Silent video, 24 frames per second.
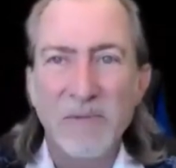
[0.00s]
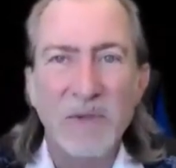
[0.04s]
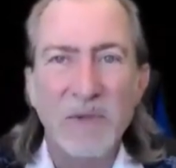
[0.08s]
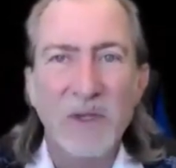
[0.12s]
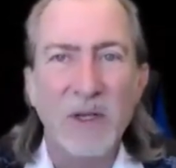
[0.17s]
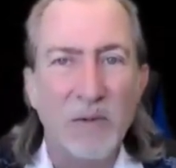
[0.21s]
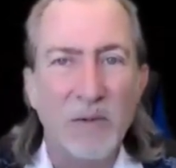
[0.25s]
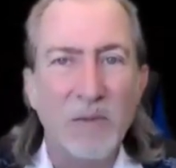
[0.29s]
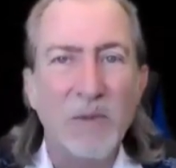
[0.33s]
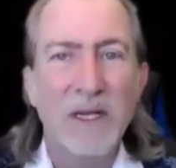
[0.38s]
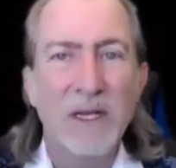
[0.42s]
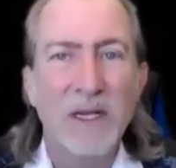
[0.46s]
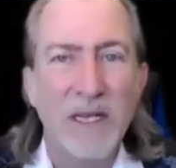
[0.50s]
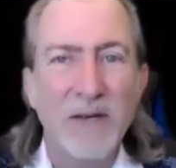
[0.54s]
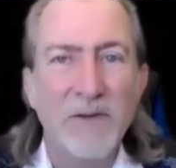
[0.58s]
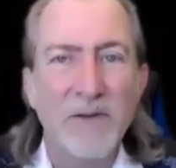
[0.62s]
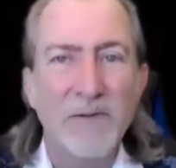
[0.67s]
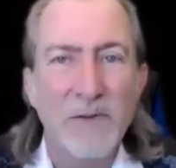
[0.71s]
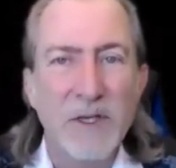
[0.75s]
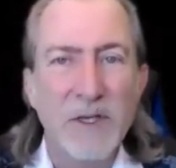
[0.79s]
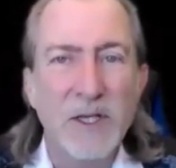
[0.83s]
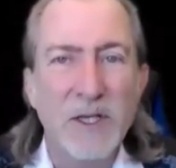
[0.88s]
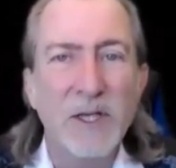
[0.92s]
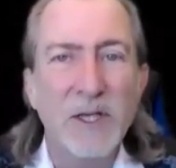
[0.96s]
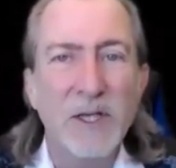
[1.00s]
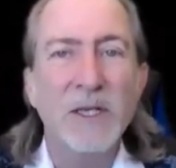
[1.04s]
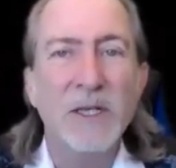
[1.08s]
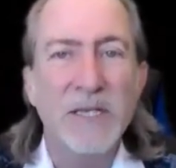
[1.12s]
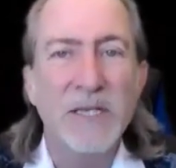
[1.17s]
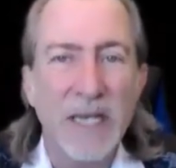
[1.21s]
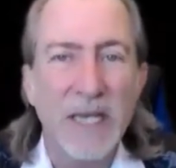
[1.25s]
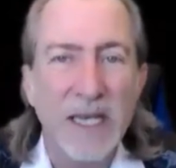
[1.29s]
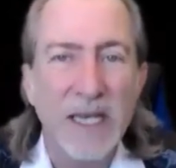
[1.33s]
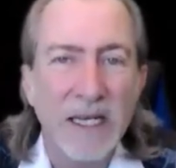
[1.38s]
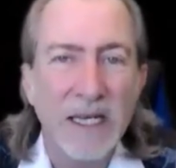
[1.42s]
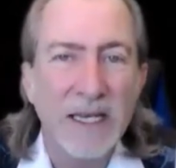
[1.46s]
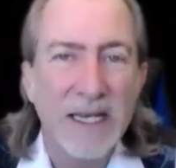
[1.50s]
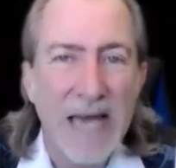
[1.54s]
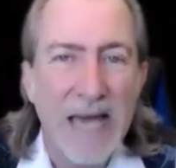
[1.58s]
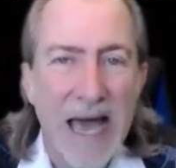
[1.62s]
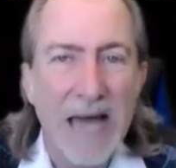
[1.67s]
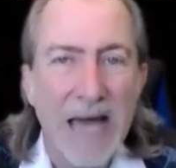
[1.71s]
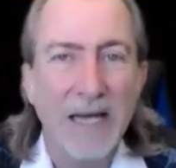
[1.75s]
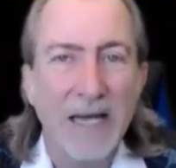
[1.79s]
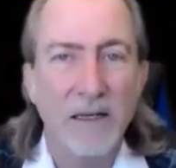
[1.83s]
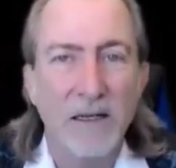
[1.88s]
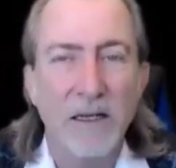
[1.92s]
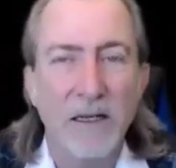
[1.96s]
you know, it facilitated
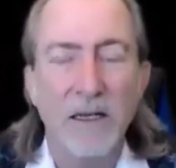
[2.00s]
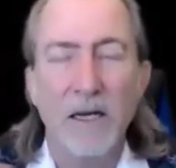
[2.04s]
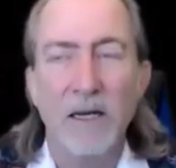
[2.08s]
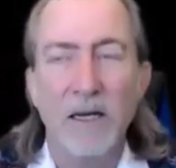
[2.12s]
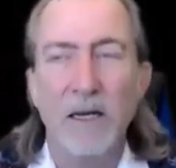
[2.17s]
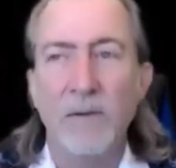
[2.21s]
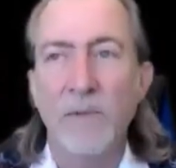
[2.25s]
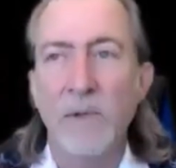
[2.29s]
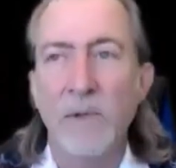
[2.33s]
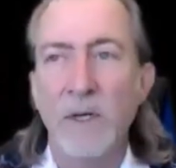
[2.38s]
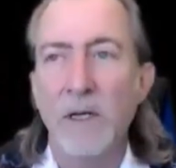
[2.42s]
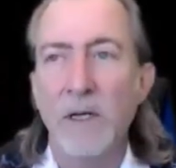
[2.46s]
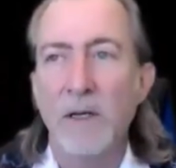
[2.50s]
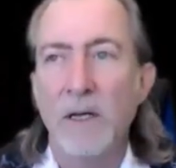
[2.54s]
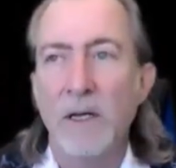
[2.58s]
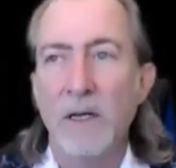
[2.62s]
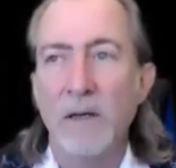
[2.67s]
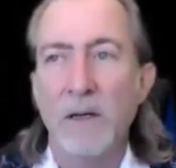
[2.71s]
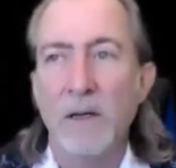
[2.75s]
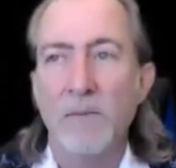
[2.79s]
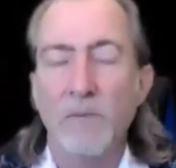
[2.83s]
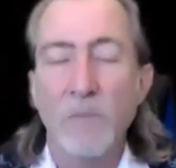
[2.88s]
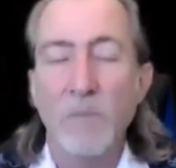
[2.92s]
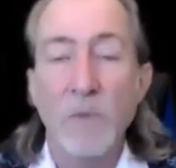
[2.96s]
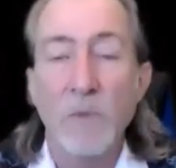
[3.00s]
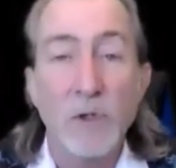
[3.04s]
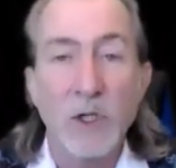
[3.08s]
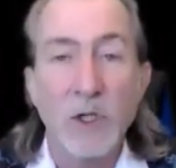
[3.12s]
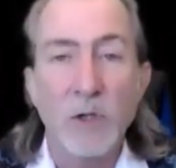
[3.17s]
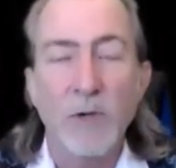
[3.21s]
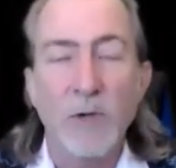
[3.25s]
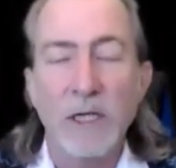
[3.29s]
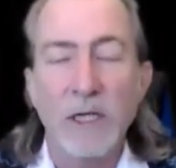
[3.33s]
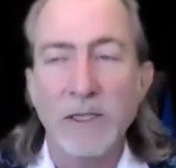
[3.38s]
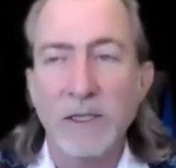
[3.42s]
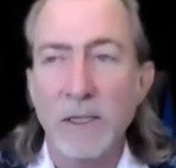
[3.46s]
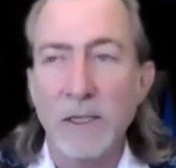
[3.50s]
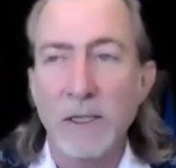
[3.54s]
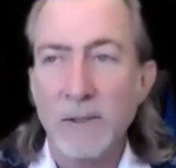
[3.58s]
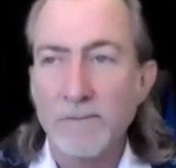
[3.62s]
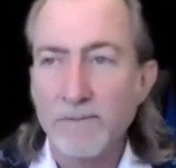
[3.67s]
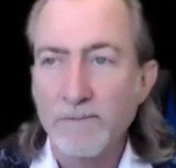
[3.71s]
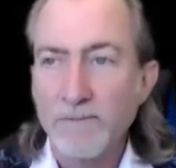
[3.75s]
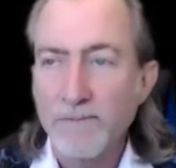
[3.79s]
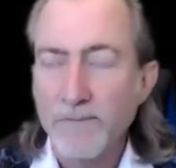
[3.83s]
that kind of music-wise.